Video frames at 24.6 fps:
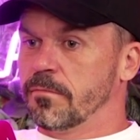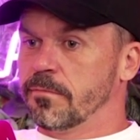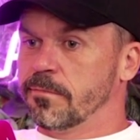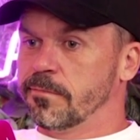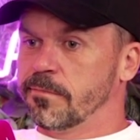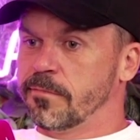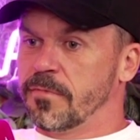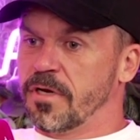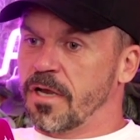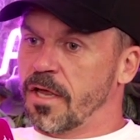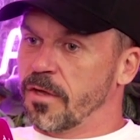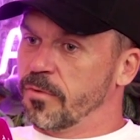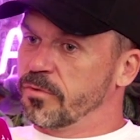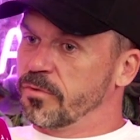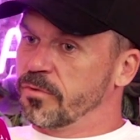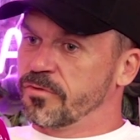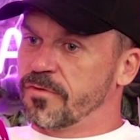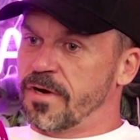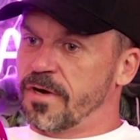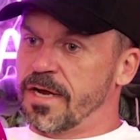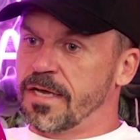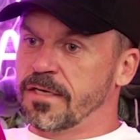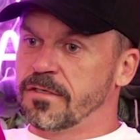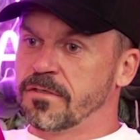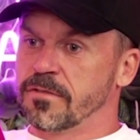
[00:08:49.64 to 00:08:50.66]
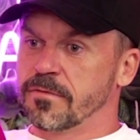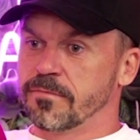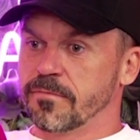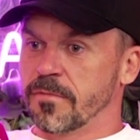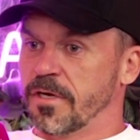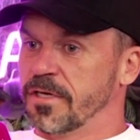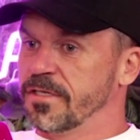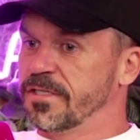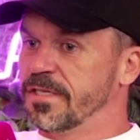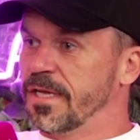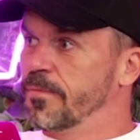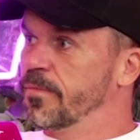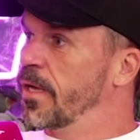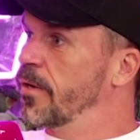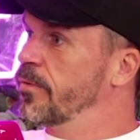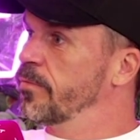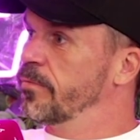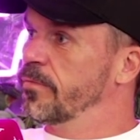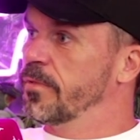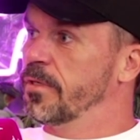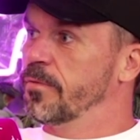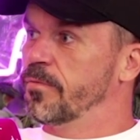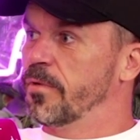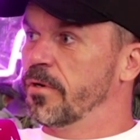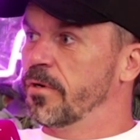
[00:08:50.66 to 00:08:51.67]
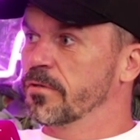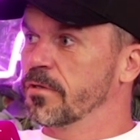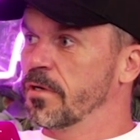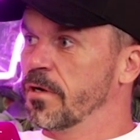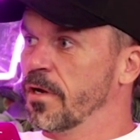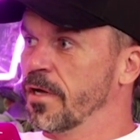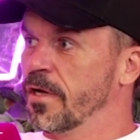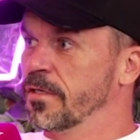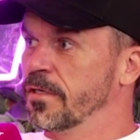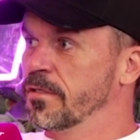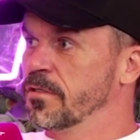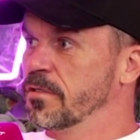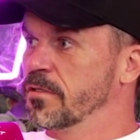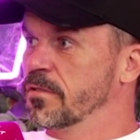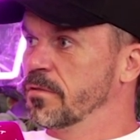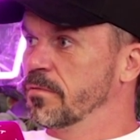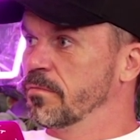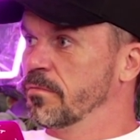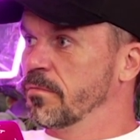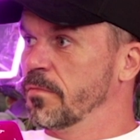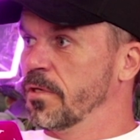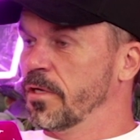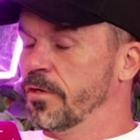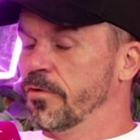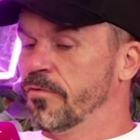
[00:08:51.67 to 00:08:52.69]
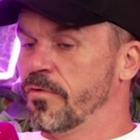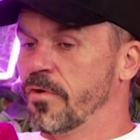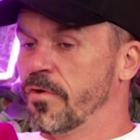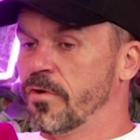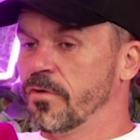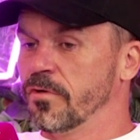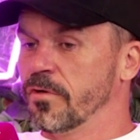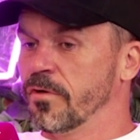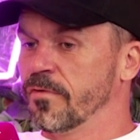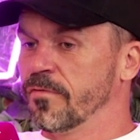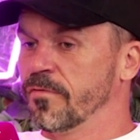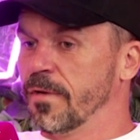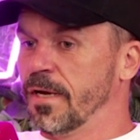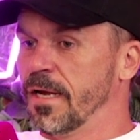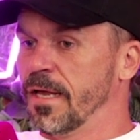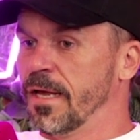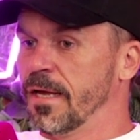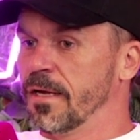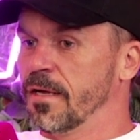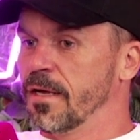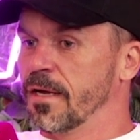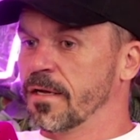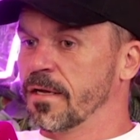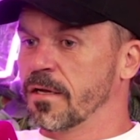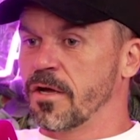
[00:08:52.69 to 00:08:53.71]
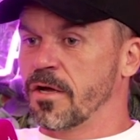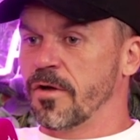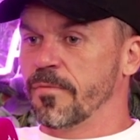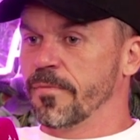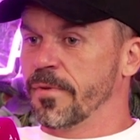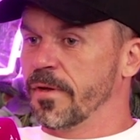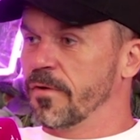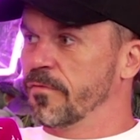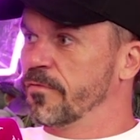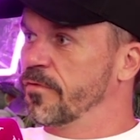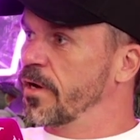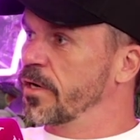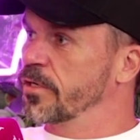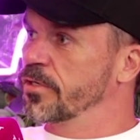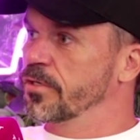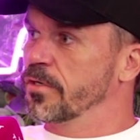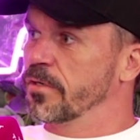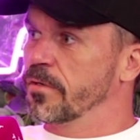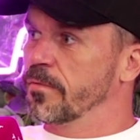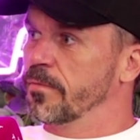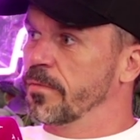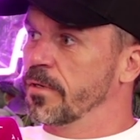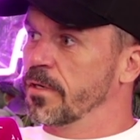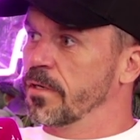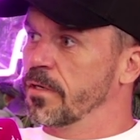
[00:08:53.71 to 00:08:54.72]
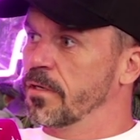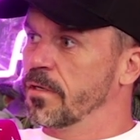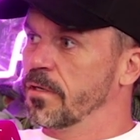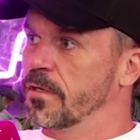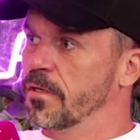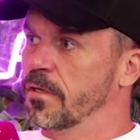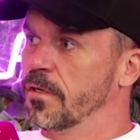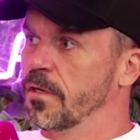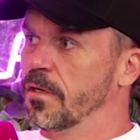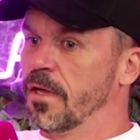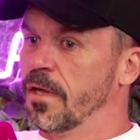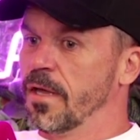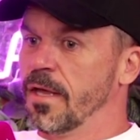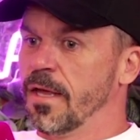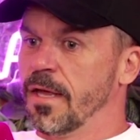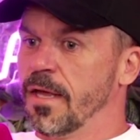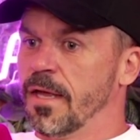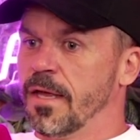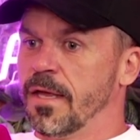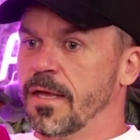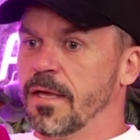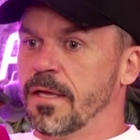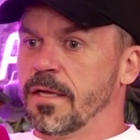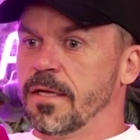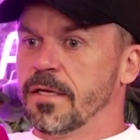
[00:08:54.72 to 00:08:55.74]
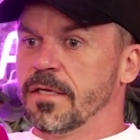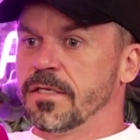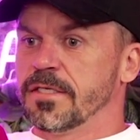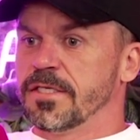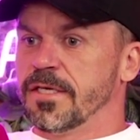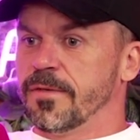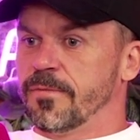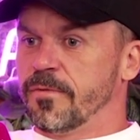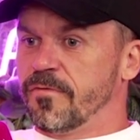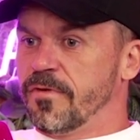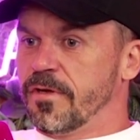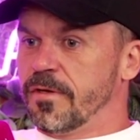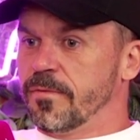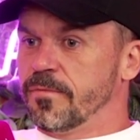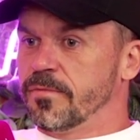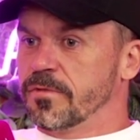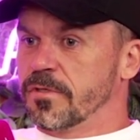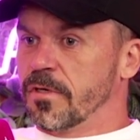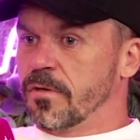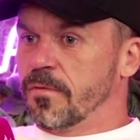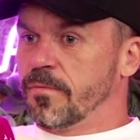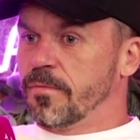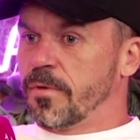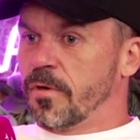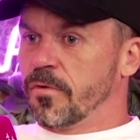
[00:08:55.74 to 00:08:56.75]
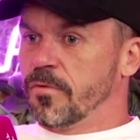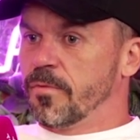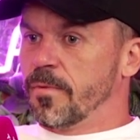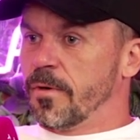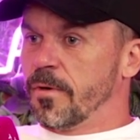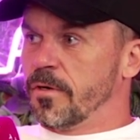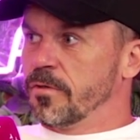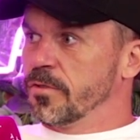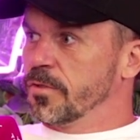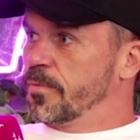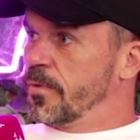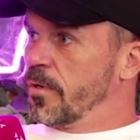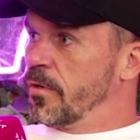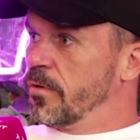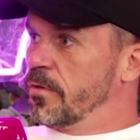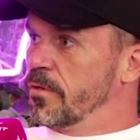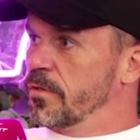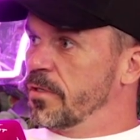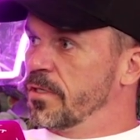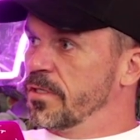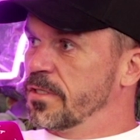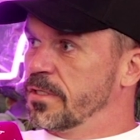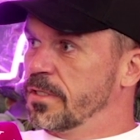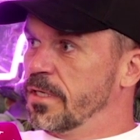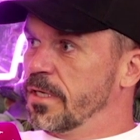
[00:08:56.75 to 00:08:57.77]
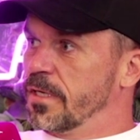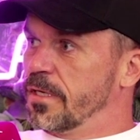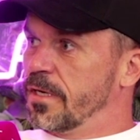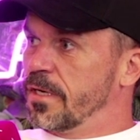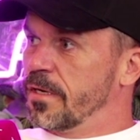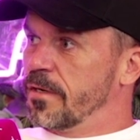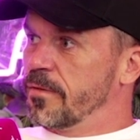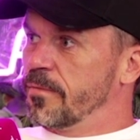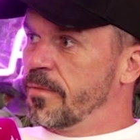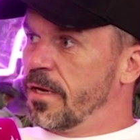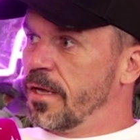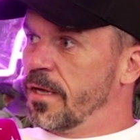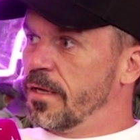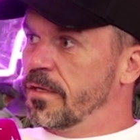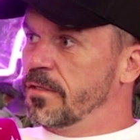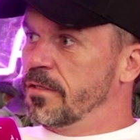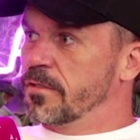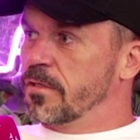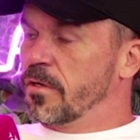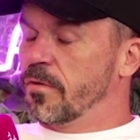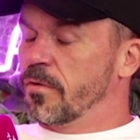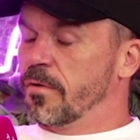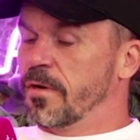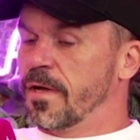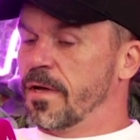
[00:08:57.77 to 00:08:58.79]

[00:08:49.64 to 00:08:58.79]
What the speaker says: Light was red. I stepped out. He broke the lights. He rolled over my leg. I had a compound fracture in my tib and fib, so both bones broken and sticking out of my leg. So